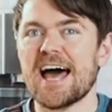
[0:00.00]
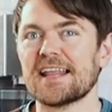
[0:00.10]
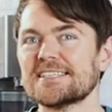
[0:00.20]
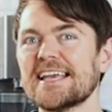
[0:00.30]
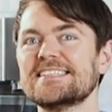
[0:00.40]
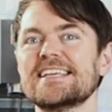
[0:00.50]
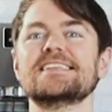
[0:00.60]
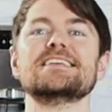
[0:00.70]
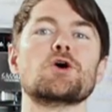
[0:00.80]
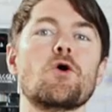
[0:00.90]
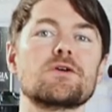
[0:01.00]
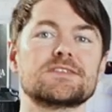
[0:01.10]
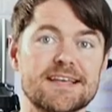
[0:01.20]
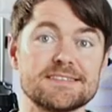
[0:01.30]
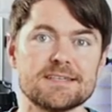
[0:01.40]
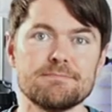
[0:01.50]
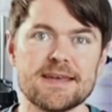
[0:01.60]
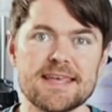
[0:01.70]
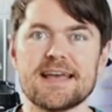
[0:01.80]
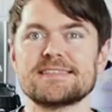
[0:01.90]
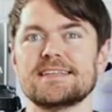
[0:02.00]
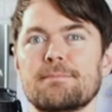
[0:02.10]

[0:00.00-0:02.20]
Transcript: And I'd say Citiz or Essenza Mini